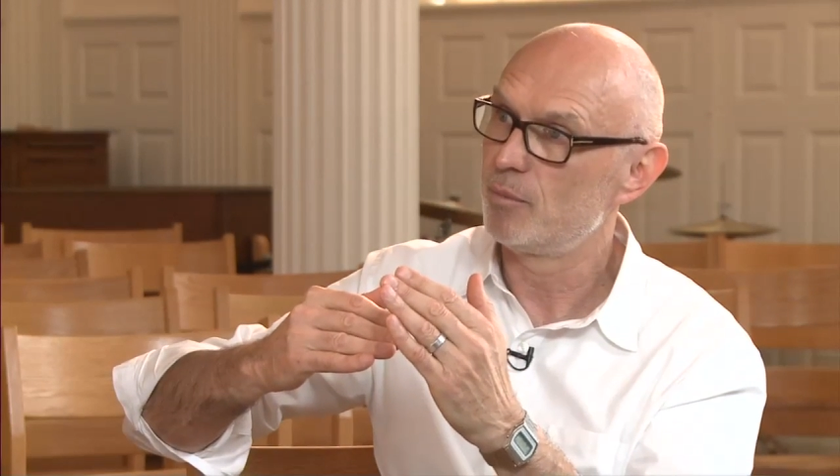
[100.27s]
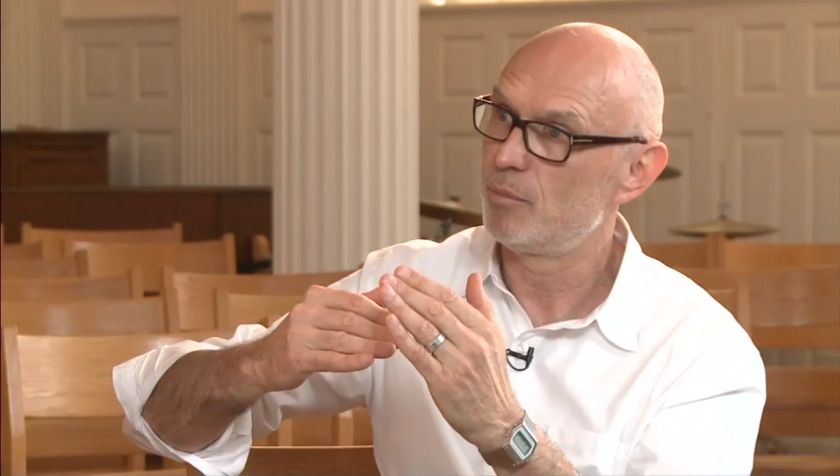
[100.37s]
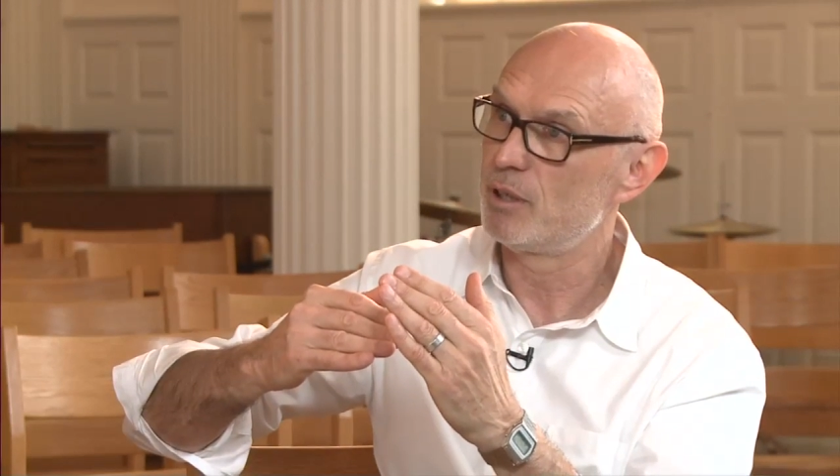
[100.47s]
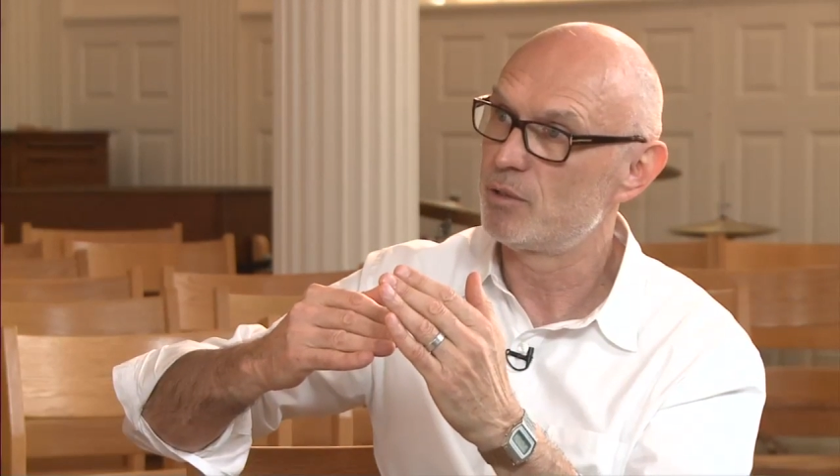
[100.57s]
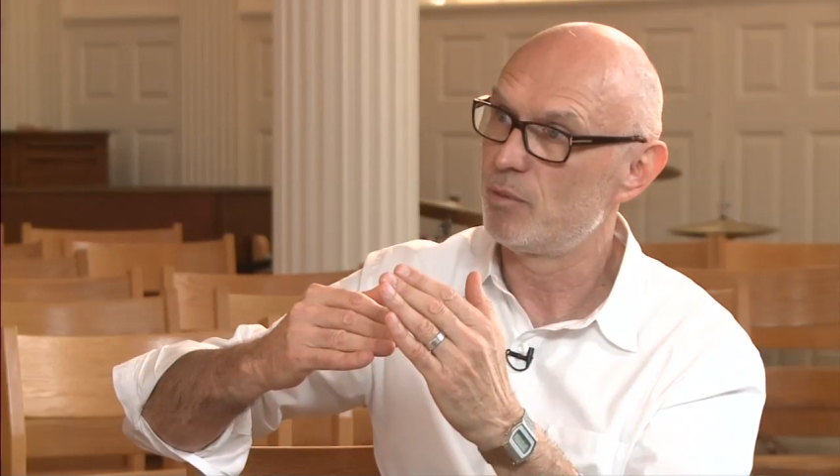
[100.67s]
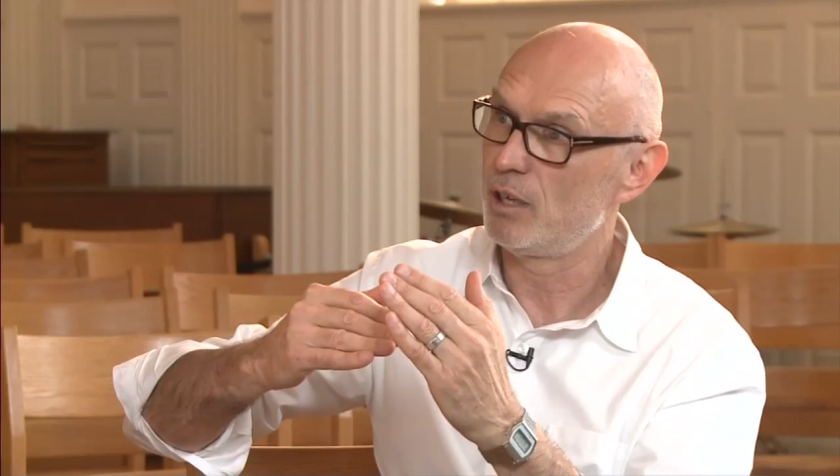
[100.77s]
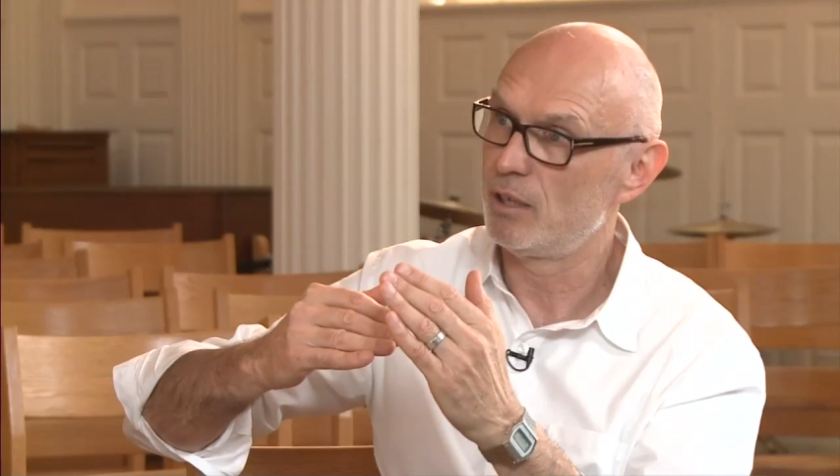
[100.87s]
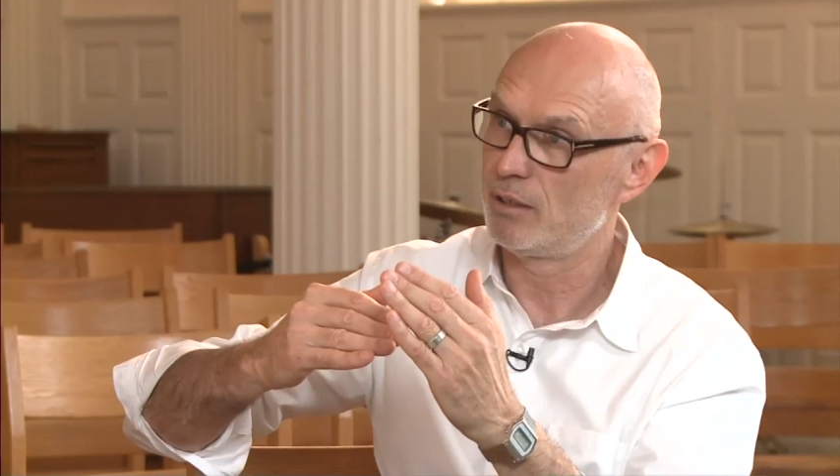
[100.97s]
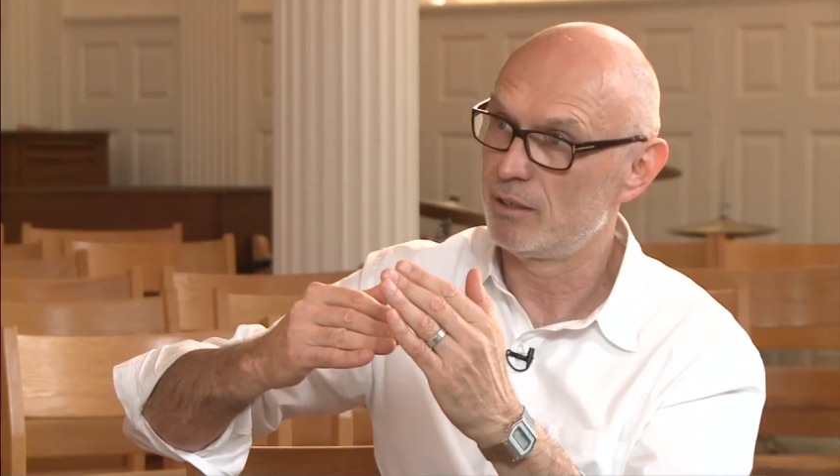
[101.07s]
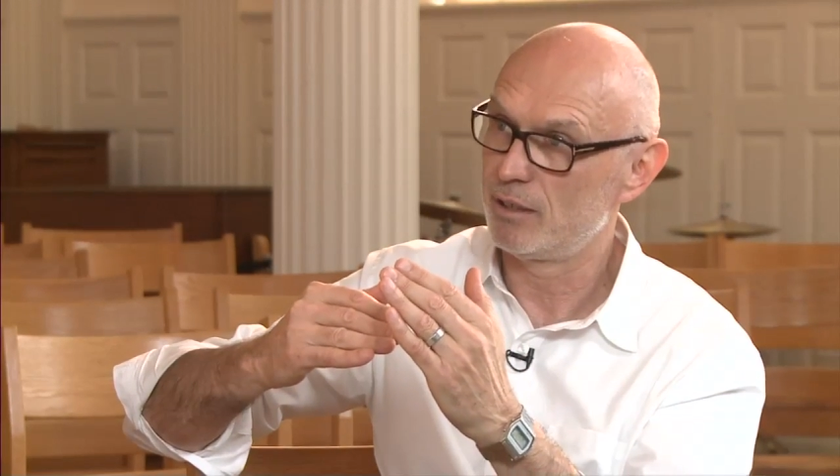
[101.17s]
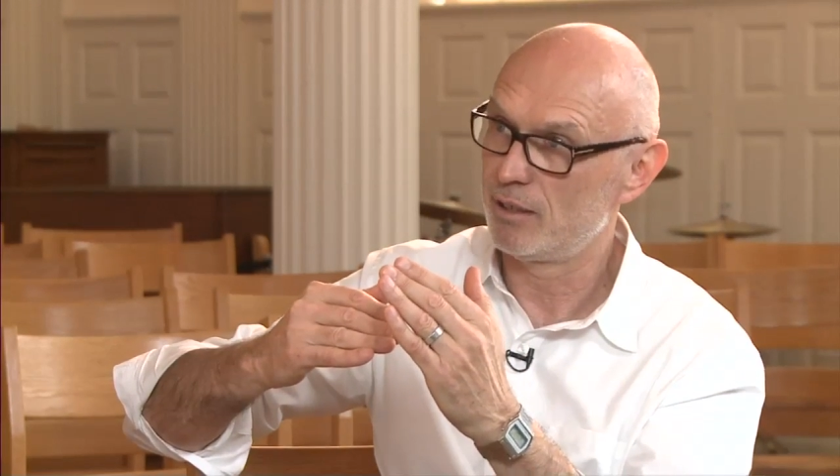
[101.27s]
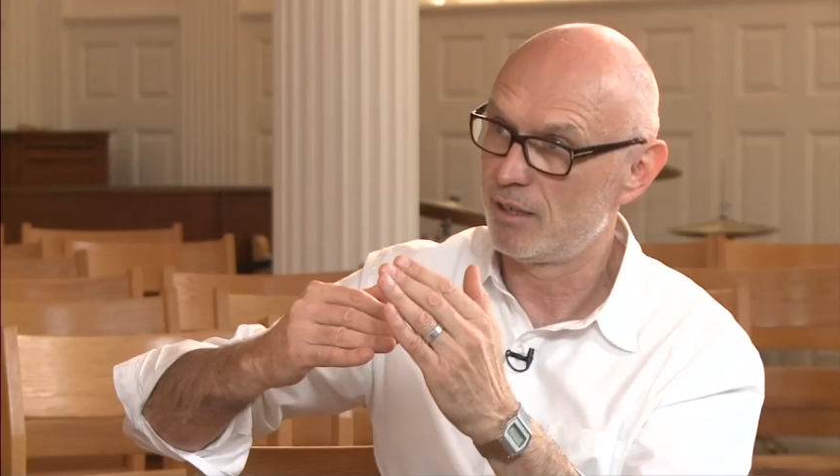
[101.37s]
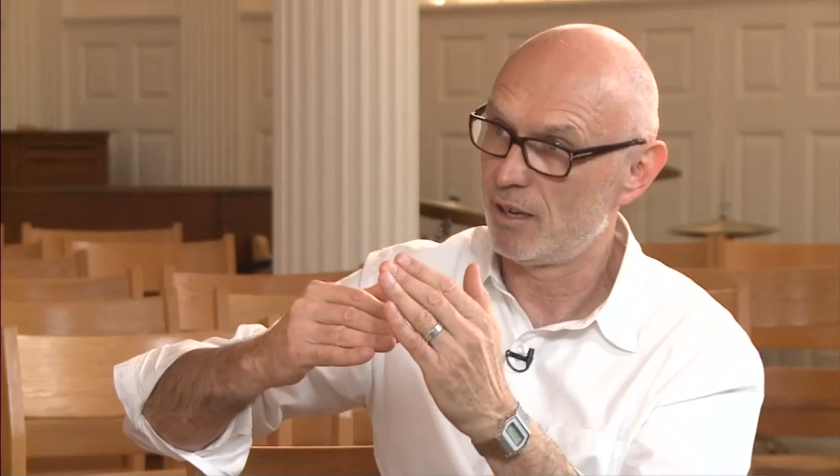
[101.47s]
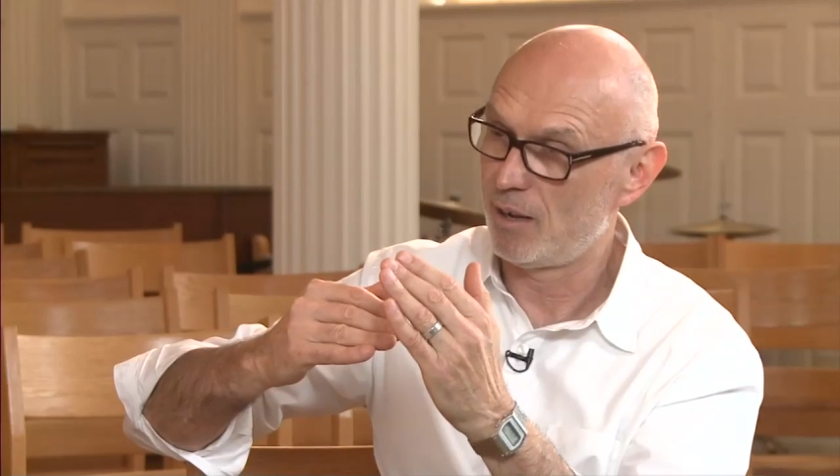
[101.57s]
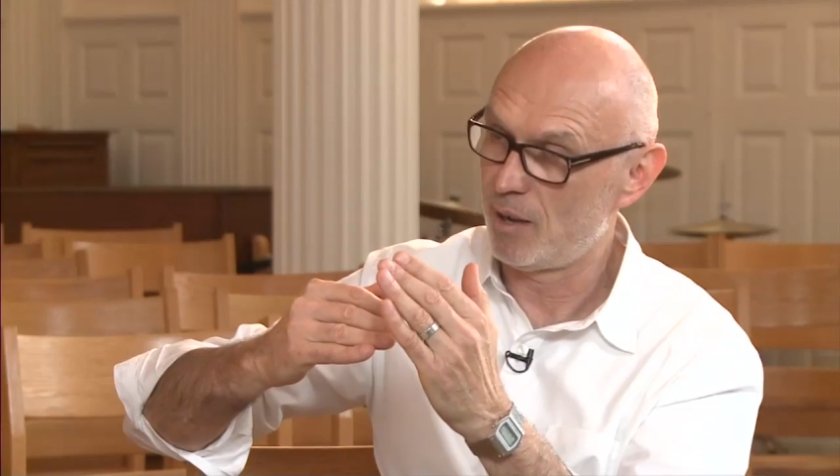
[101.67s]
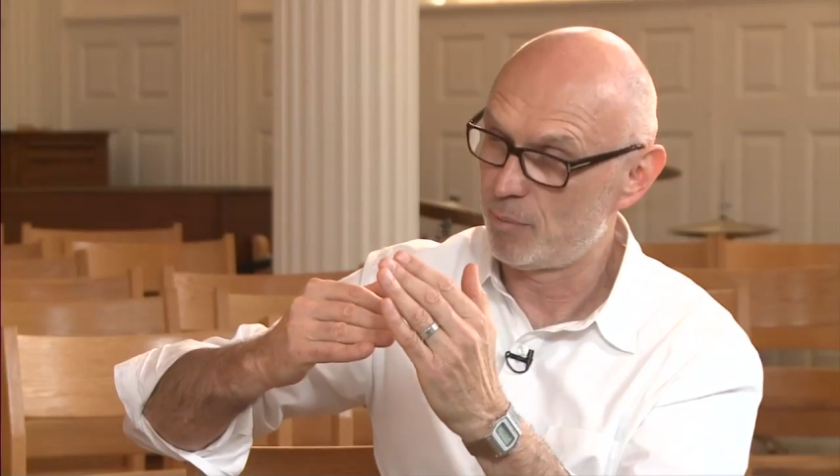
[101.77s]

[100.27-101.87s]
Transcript: between a